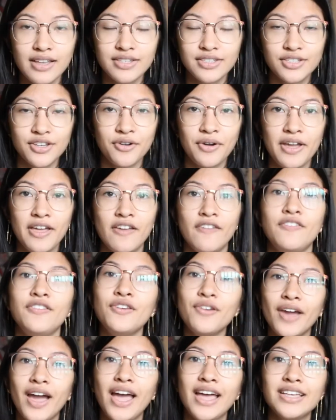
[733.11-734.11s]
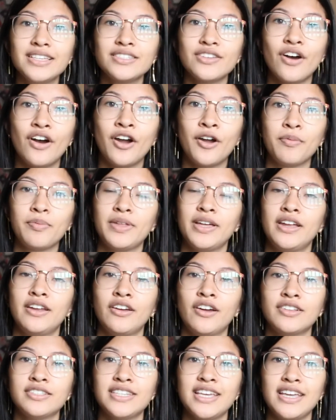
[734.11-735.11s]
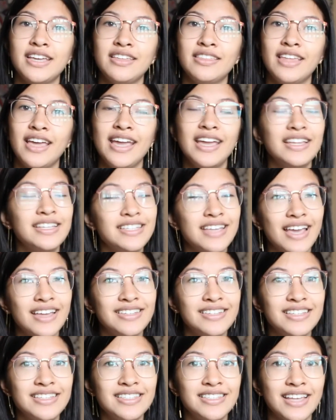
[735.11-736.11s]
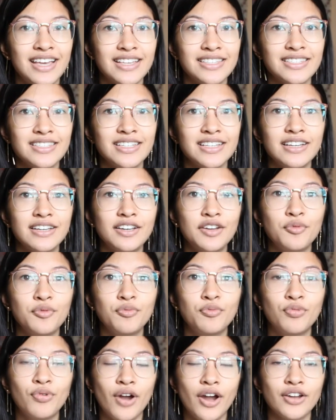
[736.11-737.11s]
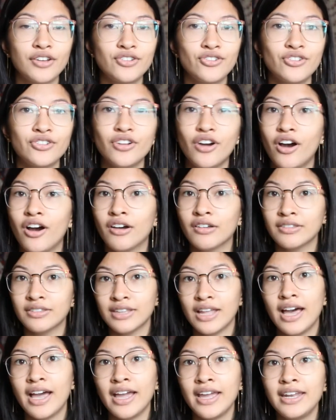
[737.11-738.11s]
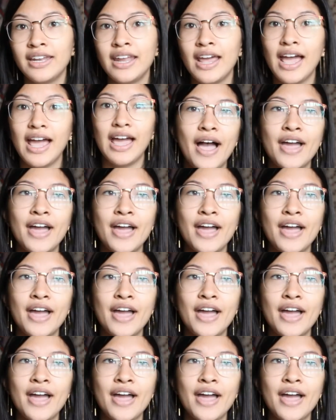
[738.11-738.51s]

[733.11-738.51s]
So if you guys are planning on taking the ATI TEAS test proctored online,